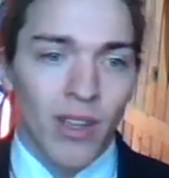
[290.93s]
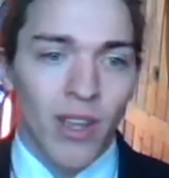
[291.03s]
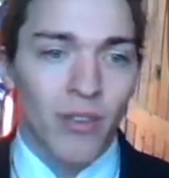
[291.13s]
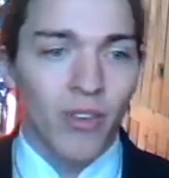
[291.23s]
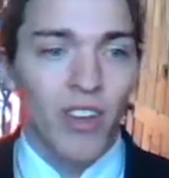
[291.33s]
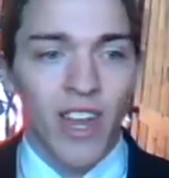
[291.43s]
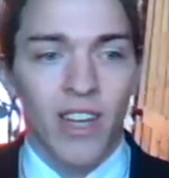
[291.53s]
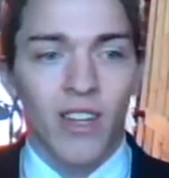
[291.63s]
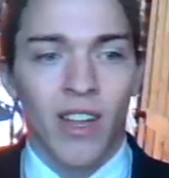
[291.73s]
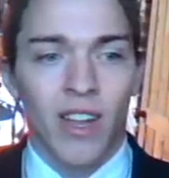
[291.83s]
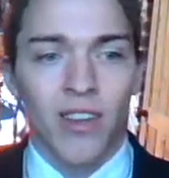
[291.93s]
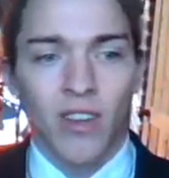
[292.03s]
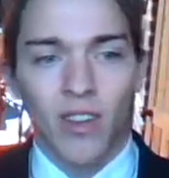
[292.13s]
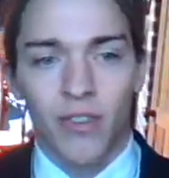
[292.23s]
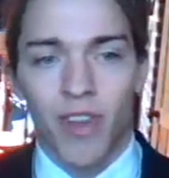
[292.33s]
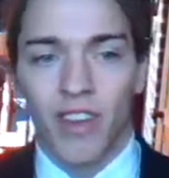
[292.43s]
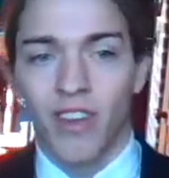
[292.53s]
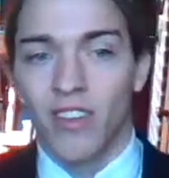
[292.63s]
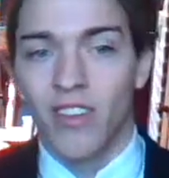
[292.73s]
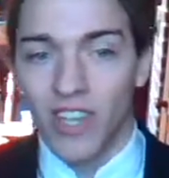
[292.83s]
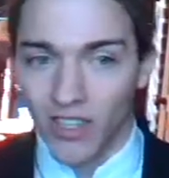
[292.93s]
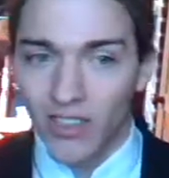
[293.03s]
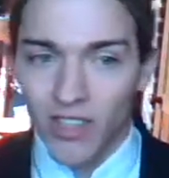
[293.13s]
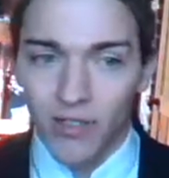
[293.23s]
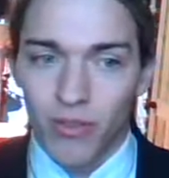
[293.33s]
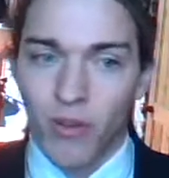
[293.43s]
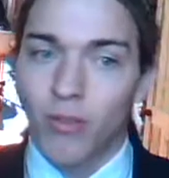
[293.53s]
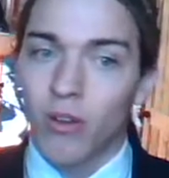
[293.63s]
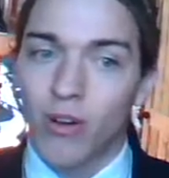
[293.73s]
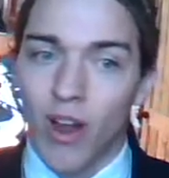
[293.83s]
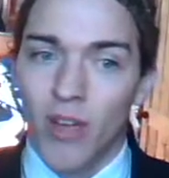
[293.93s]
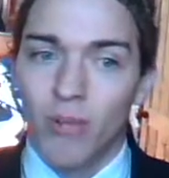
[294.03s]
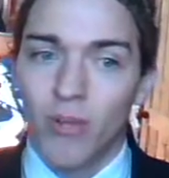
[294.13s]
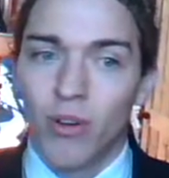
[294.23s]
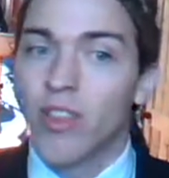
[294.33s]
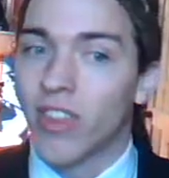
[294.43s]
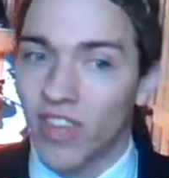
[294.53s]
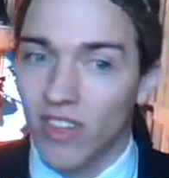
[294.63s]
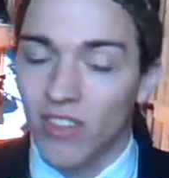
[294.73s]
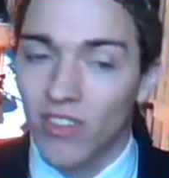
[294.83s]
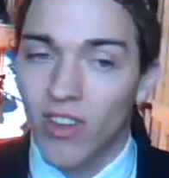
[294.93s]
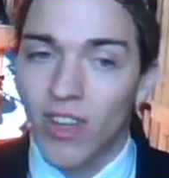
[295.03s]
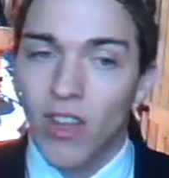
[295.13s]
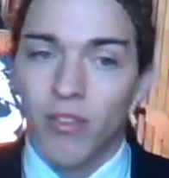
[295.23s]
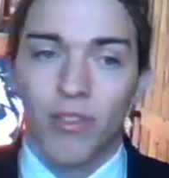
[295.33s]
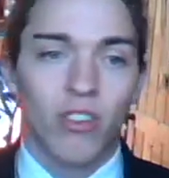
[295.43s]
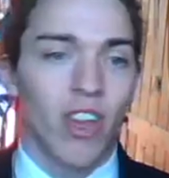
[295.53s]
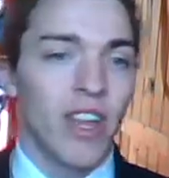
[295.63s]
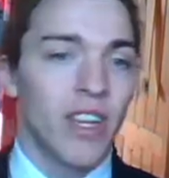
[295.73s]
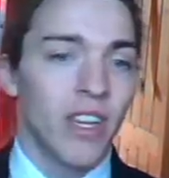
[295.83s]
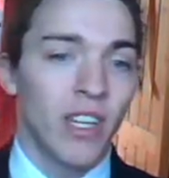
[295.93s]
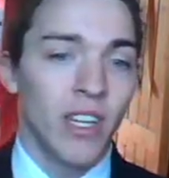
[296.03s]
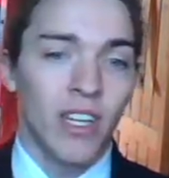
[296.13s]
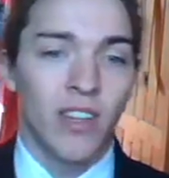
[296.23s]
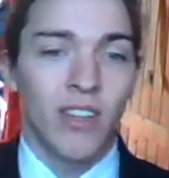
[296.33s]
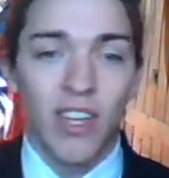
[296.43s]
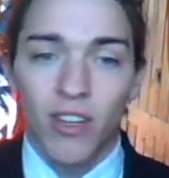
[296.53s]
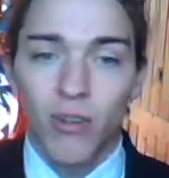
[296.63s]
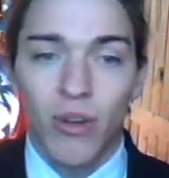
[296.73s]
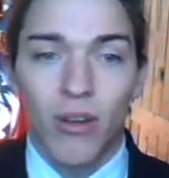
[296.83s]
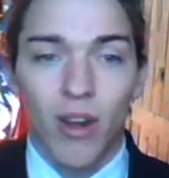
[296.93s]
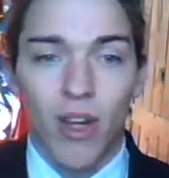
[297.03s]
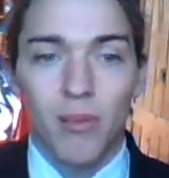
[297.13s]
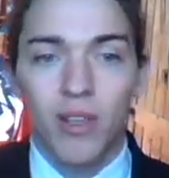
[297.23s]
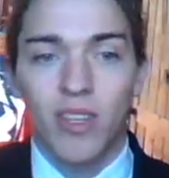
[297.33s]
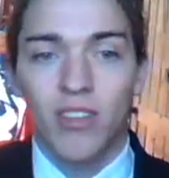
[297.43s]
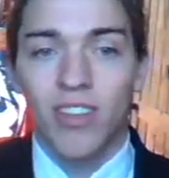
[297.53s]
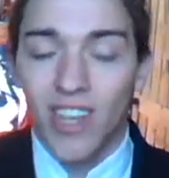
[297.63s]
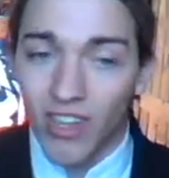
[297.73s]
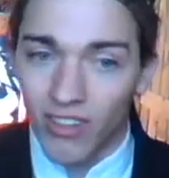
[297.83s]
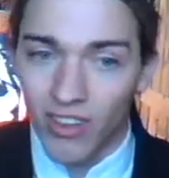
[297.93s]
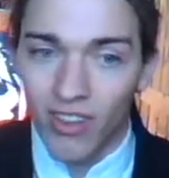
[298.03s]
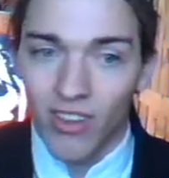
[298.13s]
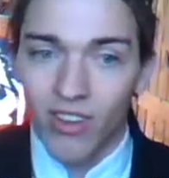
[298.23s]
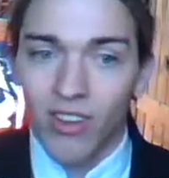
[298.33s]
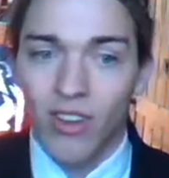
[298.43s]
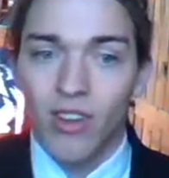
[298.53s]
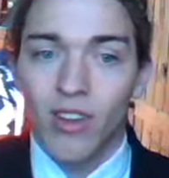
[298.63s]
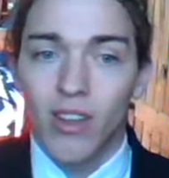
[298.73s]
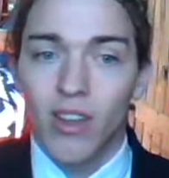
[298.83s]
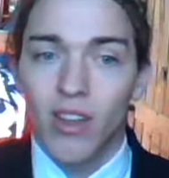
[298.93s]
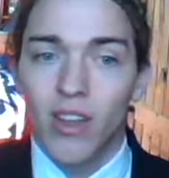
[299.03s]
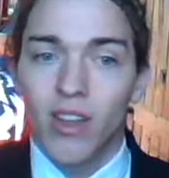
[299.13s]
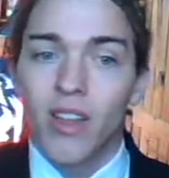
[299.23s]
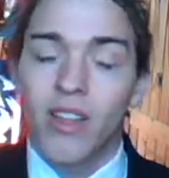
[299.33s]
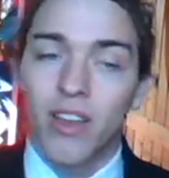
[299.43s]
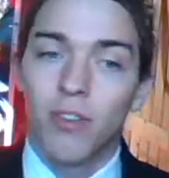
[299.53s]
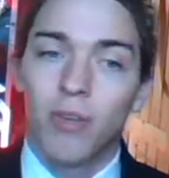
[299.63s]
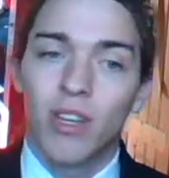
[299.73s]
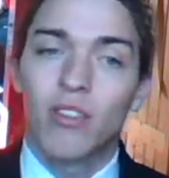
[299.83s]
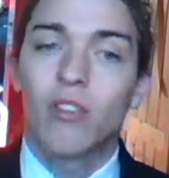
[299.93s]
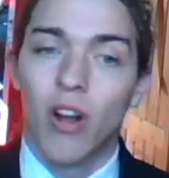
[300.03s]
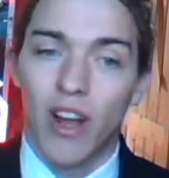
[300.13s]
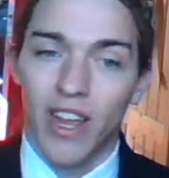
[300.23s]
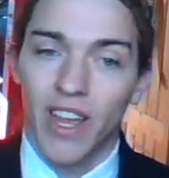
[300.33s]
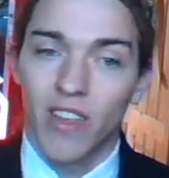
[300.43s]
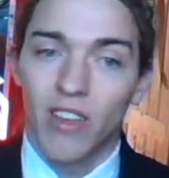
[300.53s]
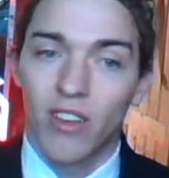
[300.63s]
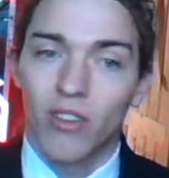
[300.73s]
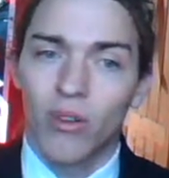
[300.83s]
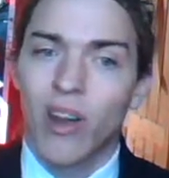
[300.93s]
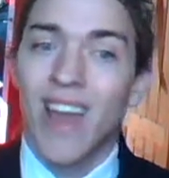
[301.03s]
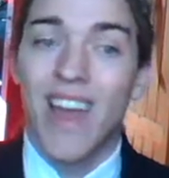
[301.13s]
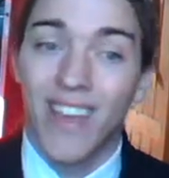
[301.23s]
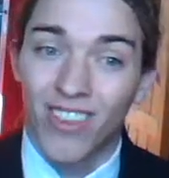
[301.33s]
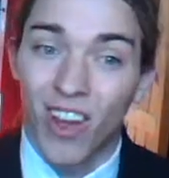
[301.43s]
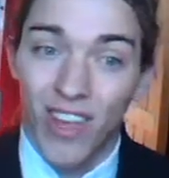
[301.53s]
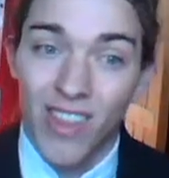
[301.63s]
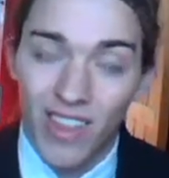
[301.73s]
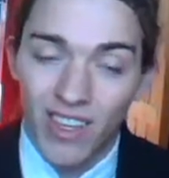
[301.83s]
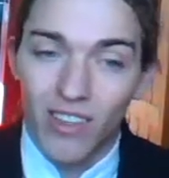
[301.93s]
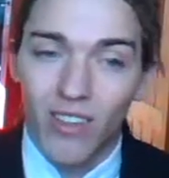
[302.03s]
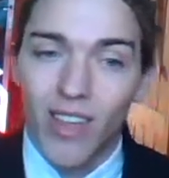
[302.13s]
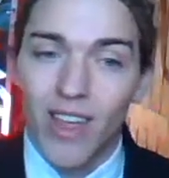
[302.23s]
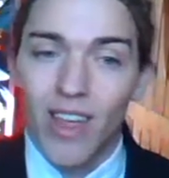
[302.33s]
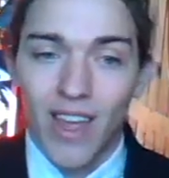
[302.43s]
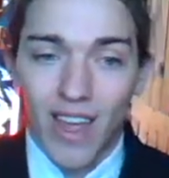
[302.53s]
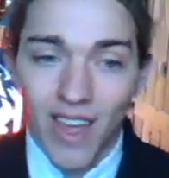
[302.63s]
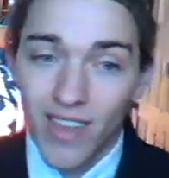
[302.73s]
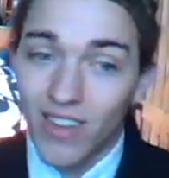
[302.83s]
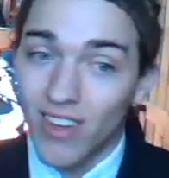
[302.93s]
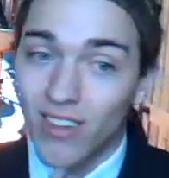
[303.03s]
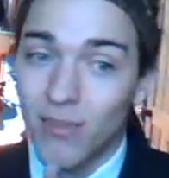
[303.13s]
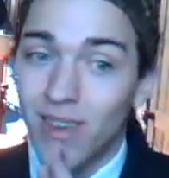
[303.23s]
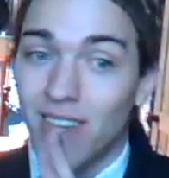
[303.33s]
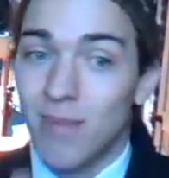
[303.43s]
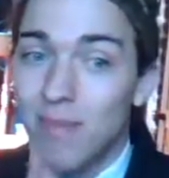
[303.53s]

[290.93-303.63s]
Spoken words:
If you're saying that the defendant is guilty for a crime, you're a theist. If you say he didn't do a crime, he is innocent, then you'd be a strong atheist or an anti-theist. Atheism, in the